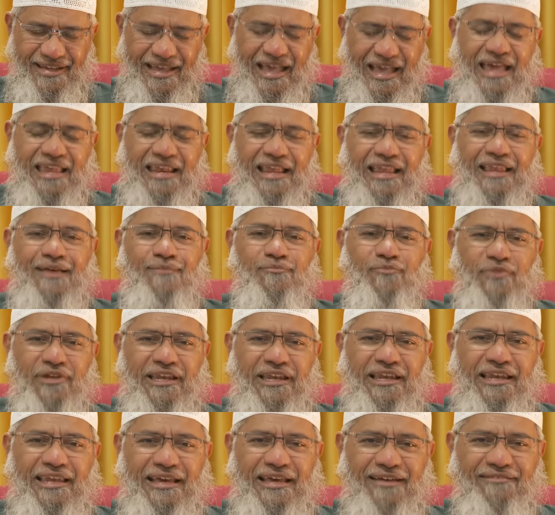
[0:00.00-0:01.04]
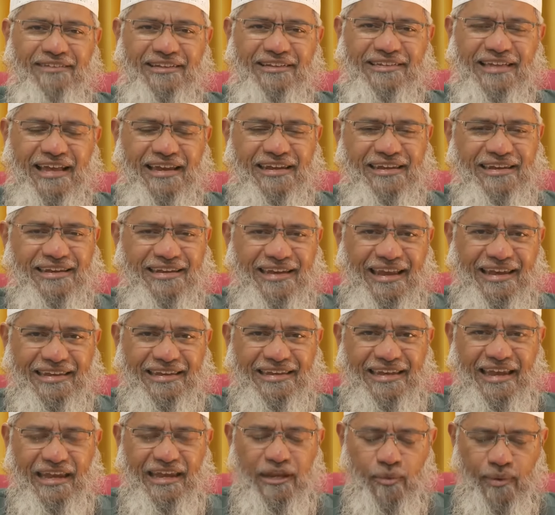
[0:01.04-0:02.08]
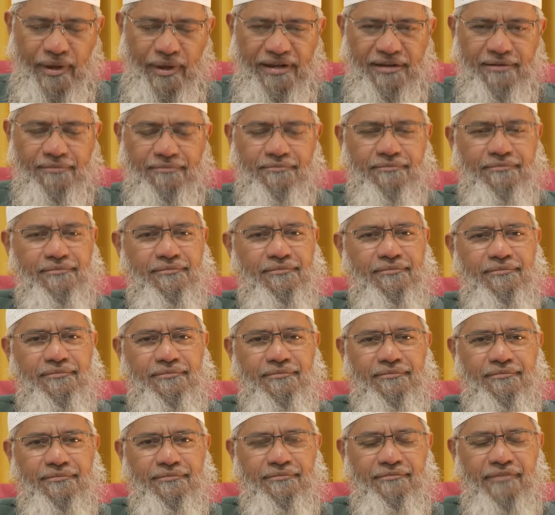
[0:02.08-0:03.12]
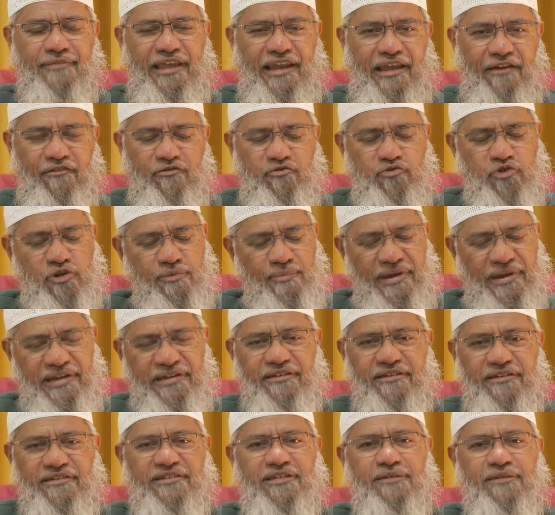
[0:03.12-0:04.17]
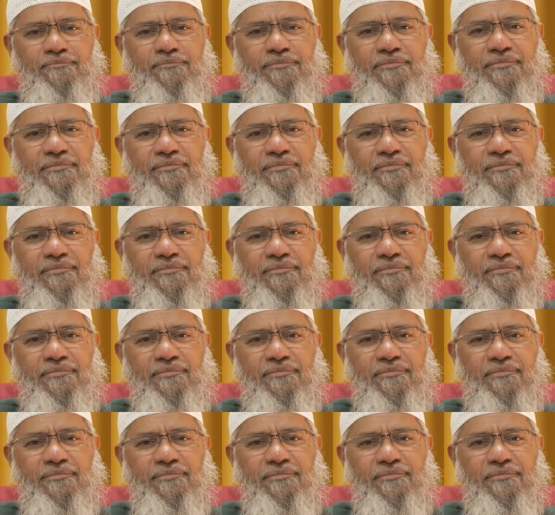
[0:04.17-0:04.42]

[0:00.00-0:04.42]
And alhamdulillah, we started in 1991 when I was doing my internship.